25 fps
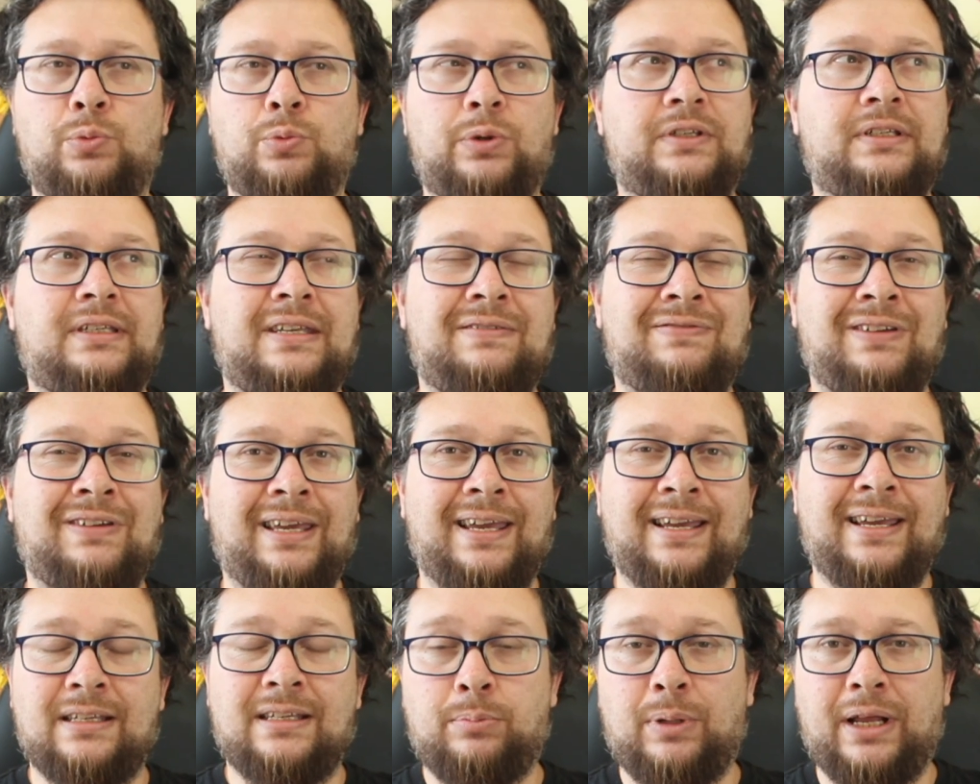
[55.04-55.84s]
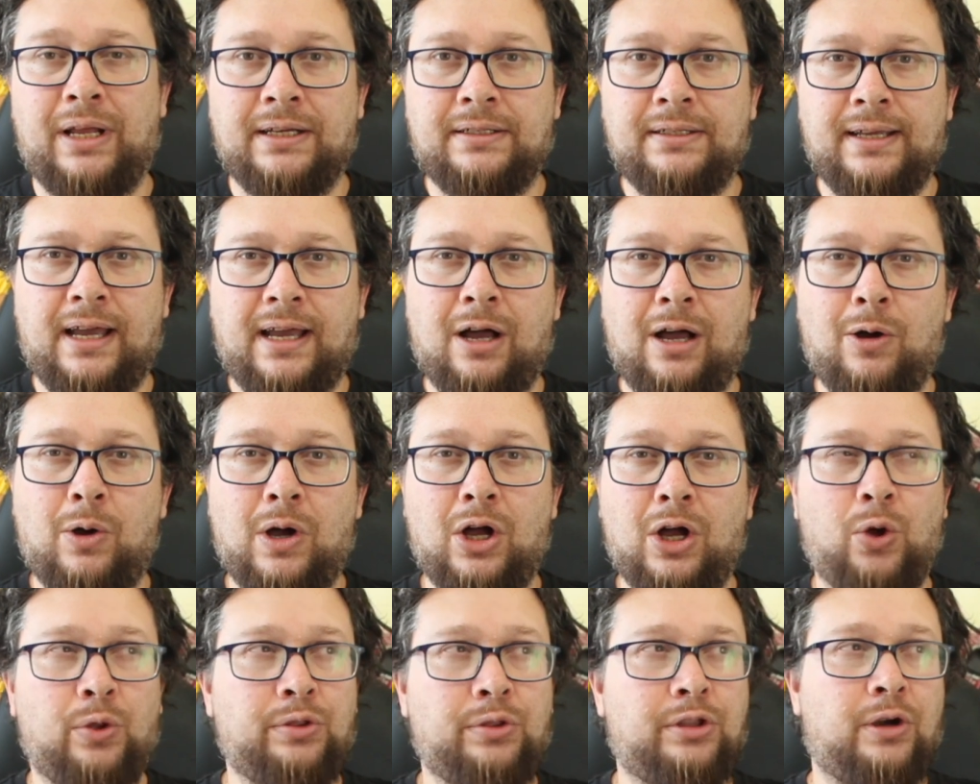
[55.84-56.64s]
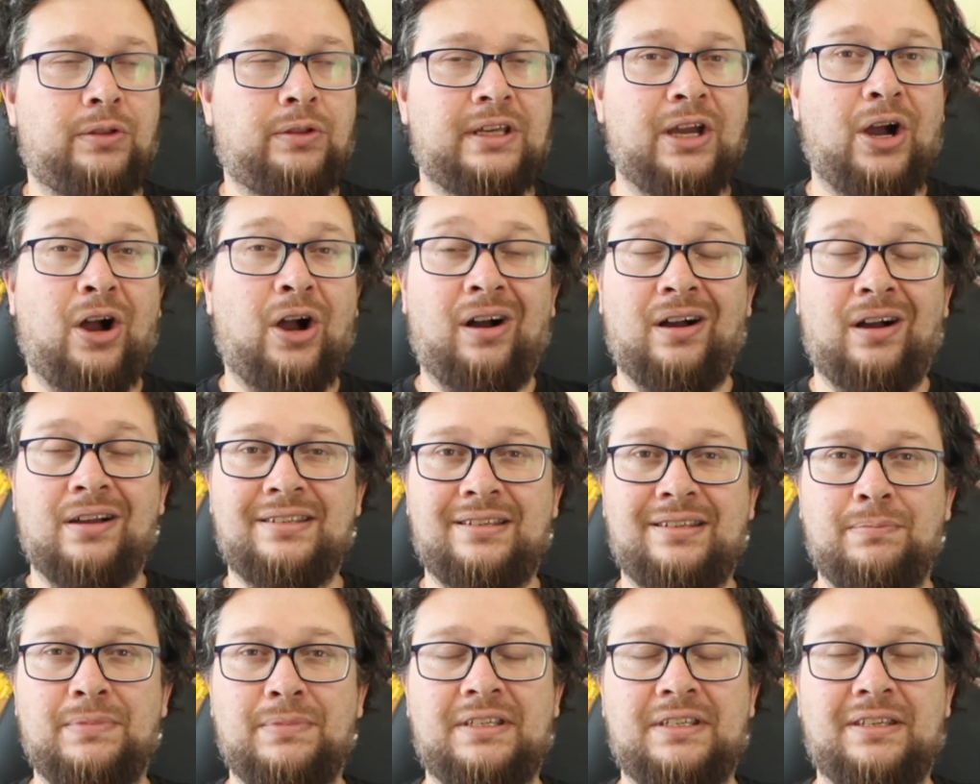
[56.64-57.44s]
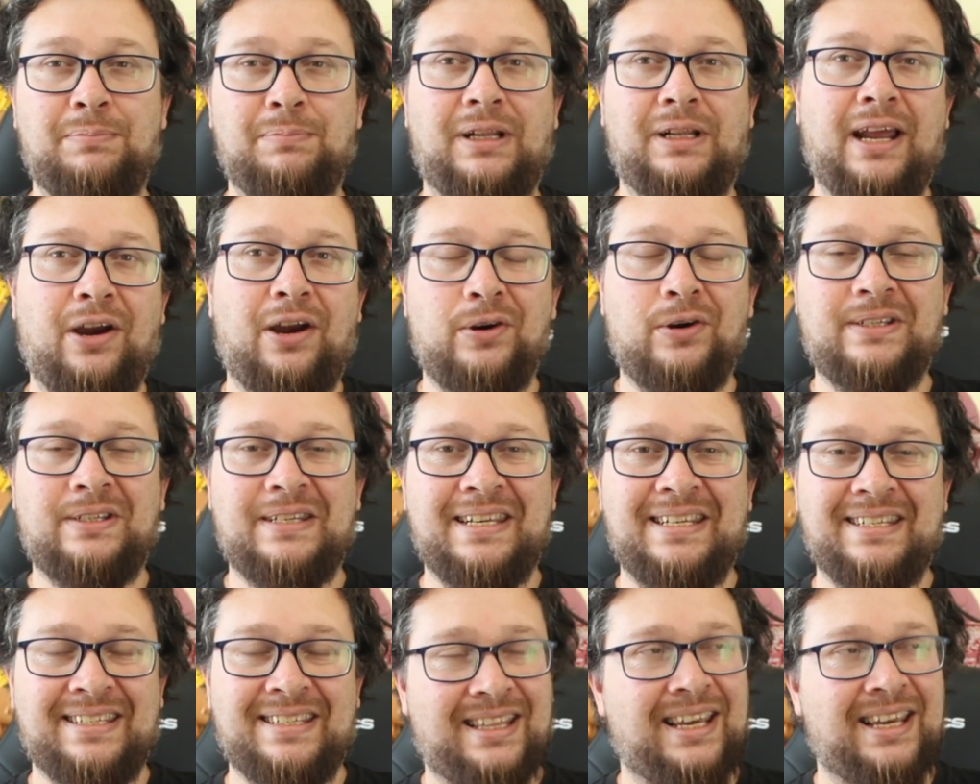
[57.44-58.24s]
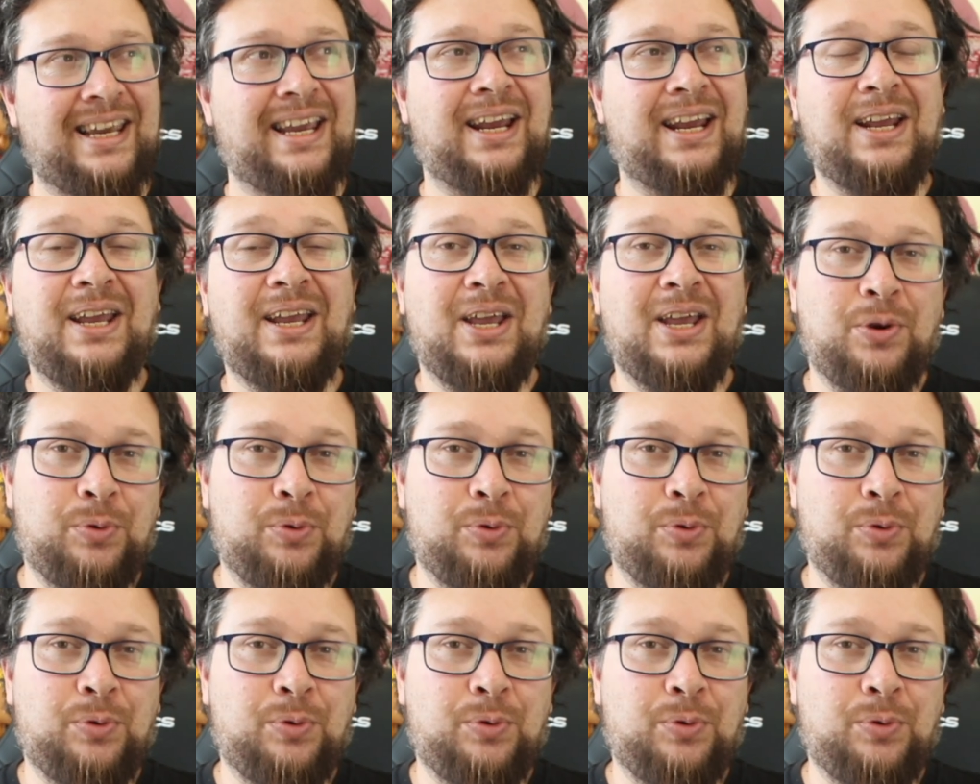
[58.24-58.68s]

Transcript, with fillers: with Stephen King's Black Tower, although there are some similarities there,